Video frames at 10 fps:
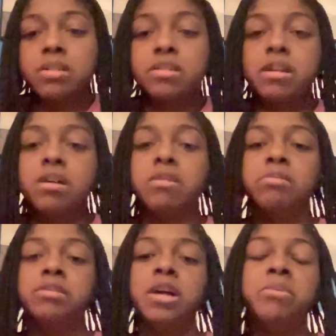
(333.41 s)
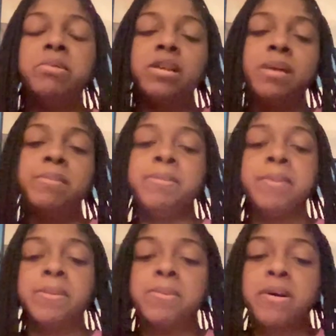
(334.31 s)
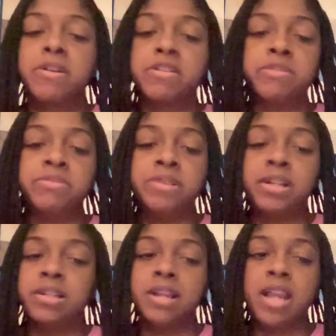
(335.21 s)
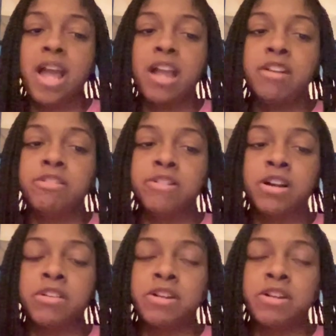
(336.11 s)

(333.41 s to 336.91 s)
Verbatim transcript: so they wouldn't let me be a part of nothing they had going on.